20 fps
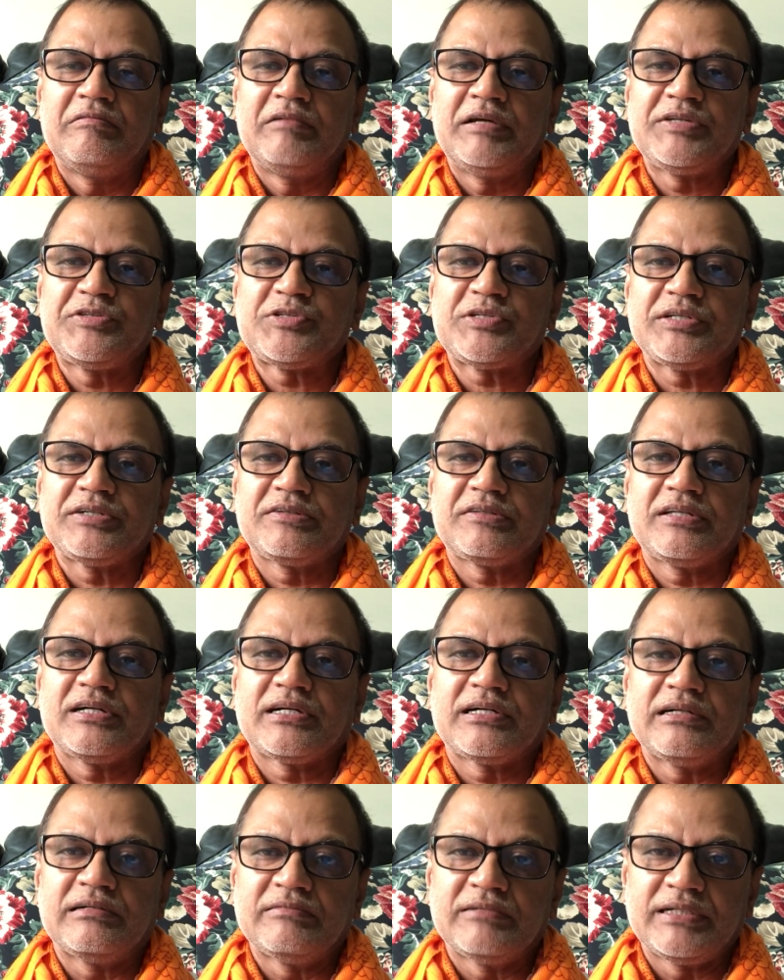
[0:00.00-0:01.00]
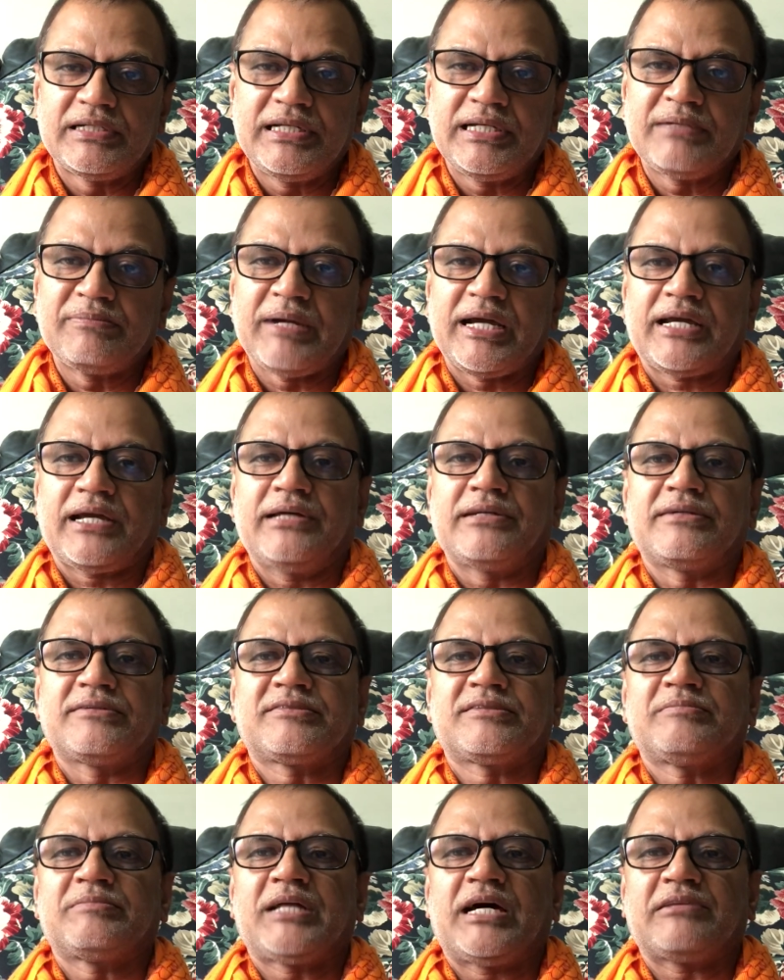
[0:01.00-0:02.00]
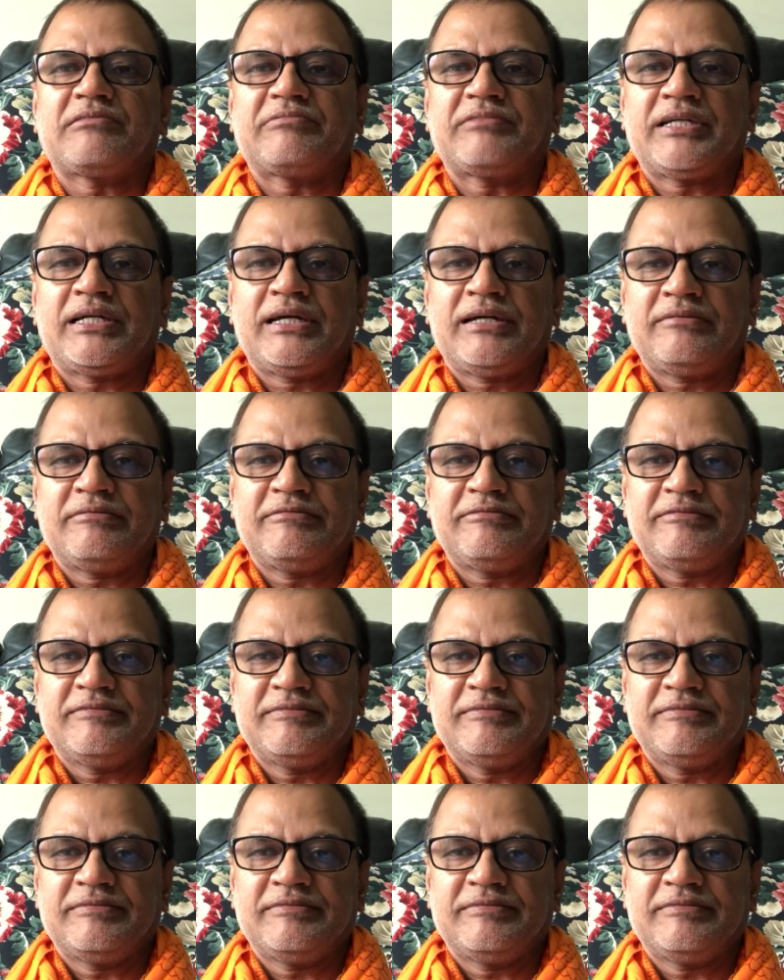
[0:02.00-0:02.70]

which is the governing mechanism that we have.